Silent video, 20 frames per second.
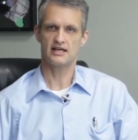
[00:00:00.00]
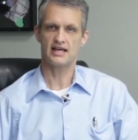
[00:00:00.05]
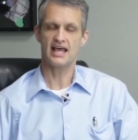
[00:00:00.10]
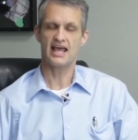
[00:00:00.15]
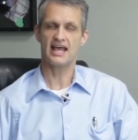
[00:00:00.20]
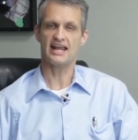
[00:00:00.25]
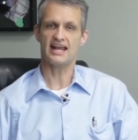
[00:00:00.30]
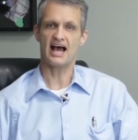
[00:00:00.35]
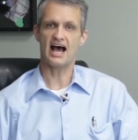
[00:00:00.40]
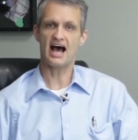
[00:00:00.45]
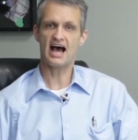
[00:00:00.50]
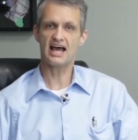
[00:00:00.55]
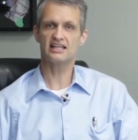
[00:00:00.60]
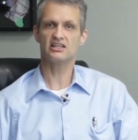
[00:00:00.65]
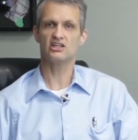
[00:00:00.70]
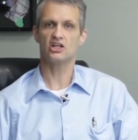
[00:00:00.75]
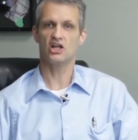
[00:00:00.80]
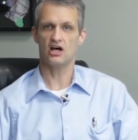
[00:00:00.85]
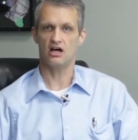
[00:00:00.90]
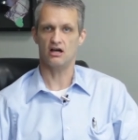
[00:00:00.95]
And I
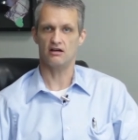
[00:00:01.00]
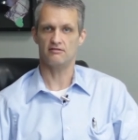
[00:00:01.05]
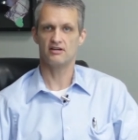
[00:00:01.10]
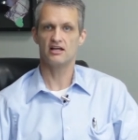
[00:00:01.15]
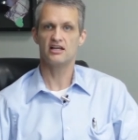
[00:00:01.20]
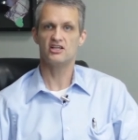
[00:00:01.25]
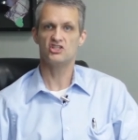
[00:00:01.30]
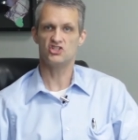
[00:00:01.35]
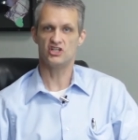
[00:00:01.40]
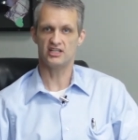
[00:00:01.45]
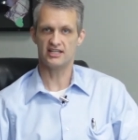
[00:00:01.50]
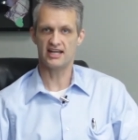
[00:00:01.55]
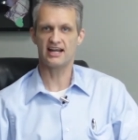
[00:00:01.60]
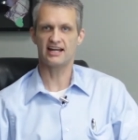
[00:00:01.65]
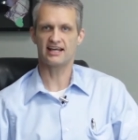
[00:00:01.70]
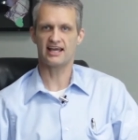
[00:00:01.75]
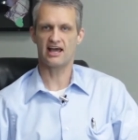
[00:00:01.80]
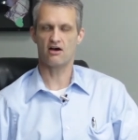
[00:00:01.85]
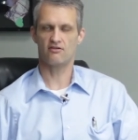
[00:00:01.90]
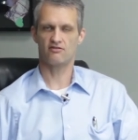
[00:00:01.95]
love
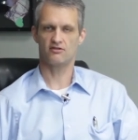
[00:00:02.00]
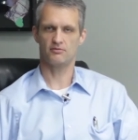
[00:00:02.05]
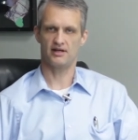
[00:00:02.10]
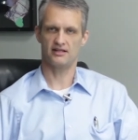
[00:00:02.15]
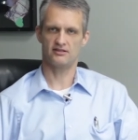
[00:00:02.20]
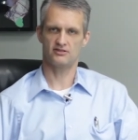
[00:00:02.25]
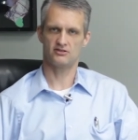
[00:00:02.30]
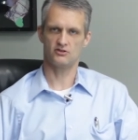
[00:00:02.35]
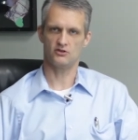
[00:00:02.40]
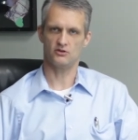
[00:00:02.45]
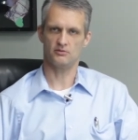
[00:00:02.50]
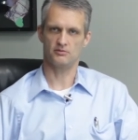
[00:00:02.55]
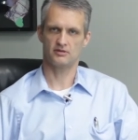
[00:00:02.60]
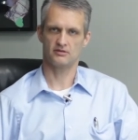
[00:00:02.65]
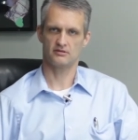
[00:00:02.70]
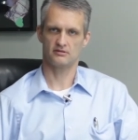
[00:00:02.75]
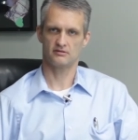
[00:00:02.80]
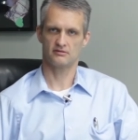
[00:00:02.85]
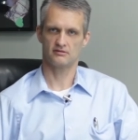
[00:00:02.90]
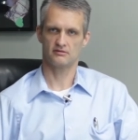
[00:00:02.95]
genetic alphabet soup.
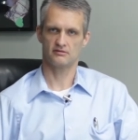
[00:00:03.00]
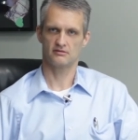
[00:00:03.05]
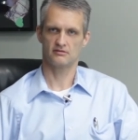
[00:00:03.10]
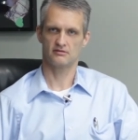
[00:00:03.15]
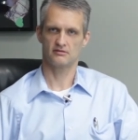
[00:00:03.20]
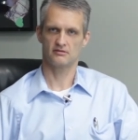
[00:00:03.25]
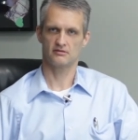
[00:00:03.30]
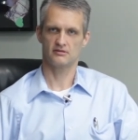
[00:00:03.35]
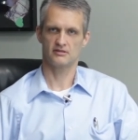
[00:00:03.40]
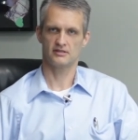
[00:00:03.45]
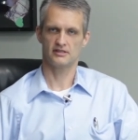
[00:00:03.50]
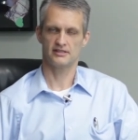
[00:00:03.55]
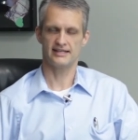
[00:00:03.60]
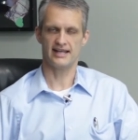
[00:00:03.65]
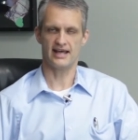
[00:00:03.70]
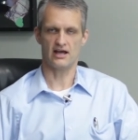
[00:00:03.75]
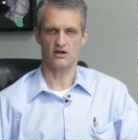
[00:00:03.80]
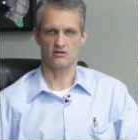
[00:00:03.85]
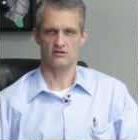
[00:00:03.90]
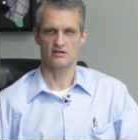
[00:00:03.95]

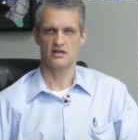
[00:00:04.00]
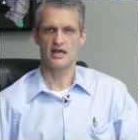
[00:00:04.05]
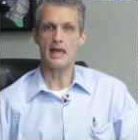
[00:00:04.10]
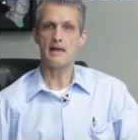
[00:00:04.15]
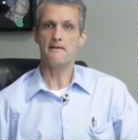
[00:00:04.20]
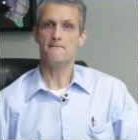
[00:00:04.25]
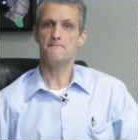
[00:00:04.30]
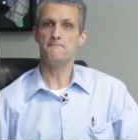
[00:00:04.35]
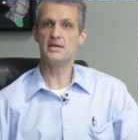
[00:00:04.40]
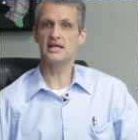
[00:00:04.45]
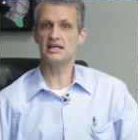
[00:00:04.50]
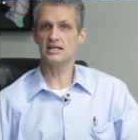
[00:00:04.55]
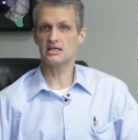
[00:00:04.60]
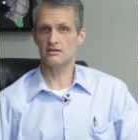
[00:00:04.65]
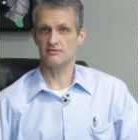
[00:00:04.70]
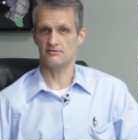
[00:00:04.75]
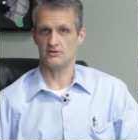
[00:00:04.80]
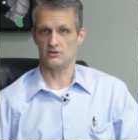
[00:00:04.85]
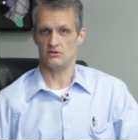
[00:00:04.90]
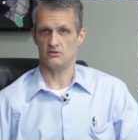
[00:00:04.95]
Now, many
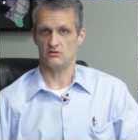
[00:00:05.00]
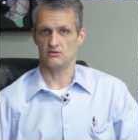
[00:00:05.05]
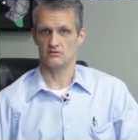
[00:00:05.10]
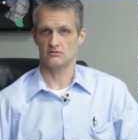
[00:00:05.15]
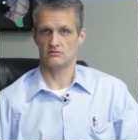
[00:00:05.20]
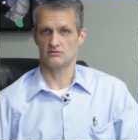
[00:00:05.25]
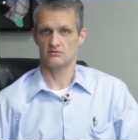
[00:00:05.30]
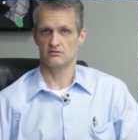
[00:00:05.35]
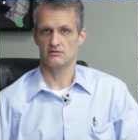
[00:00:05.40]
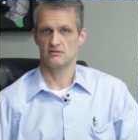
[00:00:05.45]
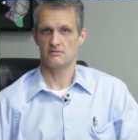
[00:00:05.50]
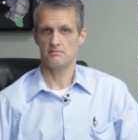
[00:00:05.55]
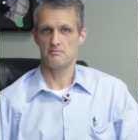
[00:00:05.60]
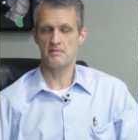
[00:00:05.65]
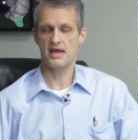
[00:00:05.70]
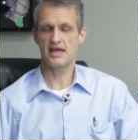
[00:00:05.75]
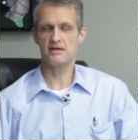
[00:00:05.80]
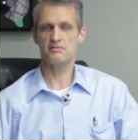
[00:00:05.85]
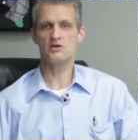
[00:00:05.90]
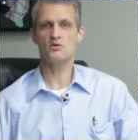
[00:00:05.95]
of you
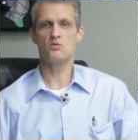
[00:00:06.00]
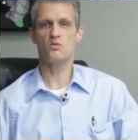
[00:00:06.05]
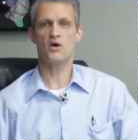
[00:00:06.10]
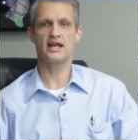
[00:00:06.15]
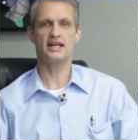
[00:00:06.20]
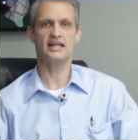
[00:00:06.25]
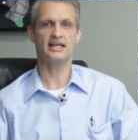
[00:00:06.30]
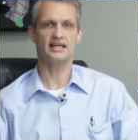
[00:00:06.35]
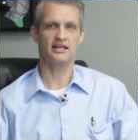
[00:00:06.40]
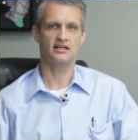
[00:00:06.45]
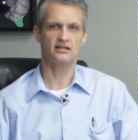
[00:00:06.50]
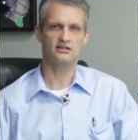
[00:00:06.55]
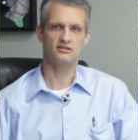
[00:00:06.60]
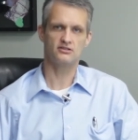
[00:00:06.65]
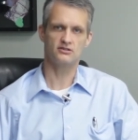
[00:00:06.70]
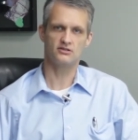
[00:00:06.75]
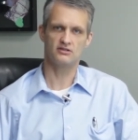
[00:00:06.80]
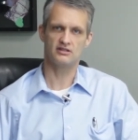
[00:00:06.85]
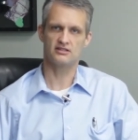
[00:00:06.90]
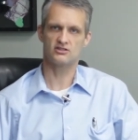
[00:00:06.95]
may be wading
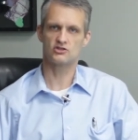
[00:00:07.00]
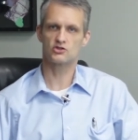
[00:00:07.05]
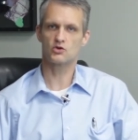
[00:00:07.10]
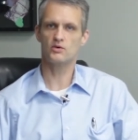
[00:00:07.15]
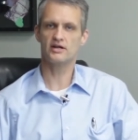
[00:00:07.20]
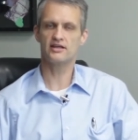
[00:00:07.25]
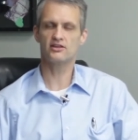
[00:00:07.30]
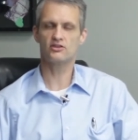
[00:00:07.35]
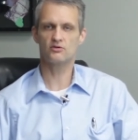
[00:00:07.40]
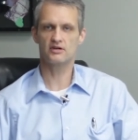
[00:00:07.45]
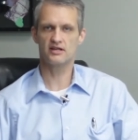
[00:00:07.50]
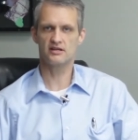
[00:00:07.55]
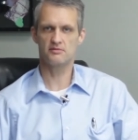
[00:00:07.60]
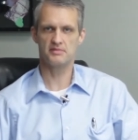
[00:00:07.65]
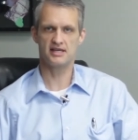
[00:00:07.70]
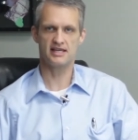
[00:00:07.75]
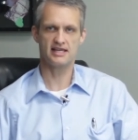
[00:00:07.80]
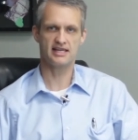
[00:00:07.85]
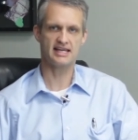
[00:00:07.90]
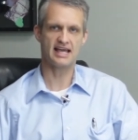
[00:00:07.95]
into this
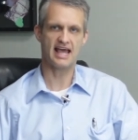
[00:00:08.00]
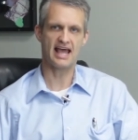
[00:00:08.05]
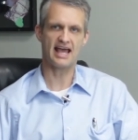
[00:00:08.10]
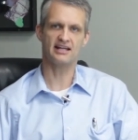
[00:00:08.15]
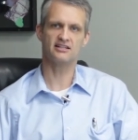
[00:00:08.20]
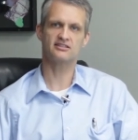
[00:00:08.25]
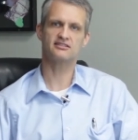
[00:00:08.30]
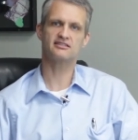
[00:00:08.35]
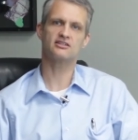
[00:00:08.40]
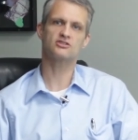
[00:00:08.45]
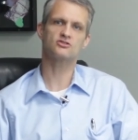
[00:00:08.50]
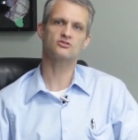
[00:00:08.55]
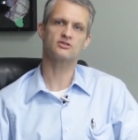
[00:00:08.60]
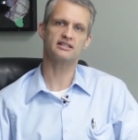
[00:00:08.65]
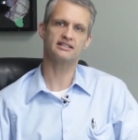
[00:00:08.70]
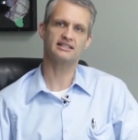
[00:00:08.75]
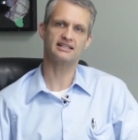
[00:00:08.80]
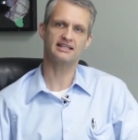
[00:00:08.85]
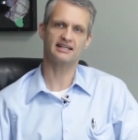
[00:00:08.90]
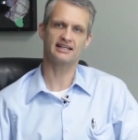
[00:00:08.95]
23andMe ancestry
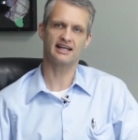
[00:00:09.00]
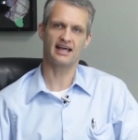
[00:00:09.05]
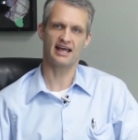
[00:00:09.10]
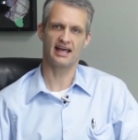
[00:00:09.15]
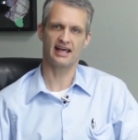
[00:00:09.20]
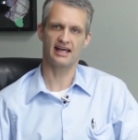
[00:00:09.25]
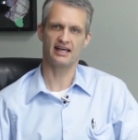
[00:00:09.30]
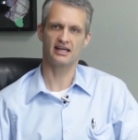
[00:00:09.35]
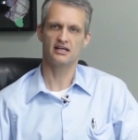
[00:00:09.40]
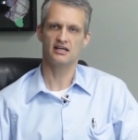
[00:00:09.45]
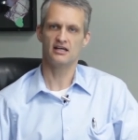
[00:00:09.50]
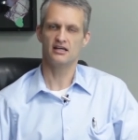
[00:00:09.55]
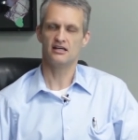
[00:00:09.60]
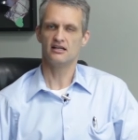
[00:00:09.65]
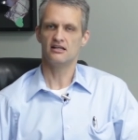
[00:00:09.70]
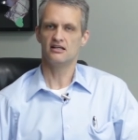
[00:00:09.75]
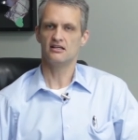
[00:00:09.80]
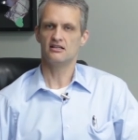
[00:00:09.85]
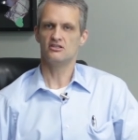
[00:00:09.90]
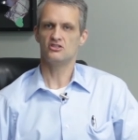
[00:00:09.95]
DNA
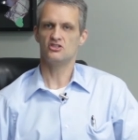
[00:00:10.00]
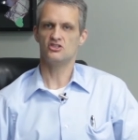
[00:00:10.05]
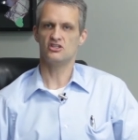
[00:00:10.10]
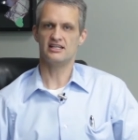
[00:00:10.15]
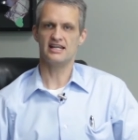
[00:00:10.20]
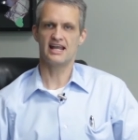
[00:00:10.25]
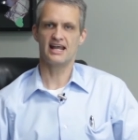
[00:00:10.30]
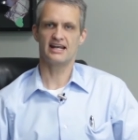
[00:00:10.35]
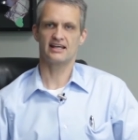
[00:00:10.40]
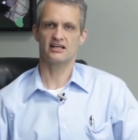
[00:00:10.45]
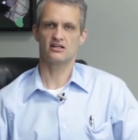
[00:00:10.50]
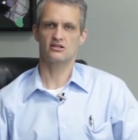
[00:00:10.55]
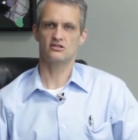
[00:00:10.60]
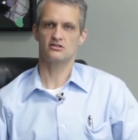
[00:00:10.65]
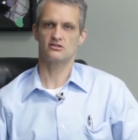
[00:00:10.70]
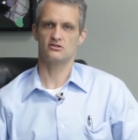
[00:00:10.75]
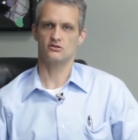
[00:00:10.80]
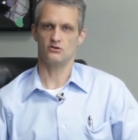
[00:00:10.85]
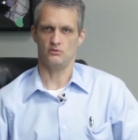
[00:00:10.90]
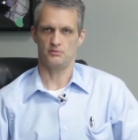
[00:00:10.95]
genetic
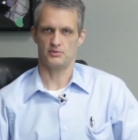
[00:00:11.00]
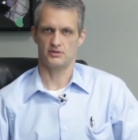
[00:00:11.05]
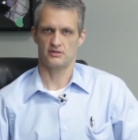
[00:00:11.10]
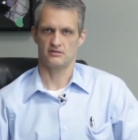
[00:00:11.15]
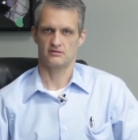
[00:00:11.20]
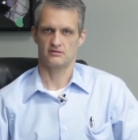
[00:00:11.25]
soup.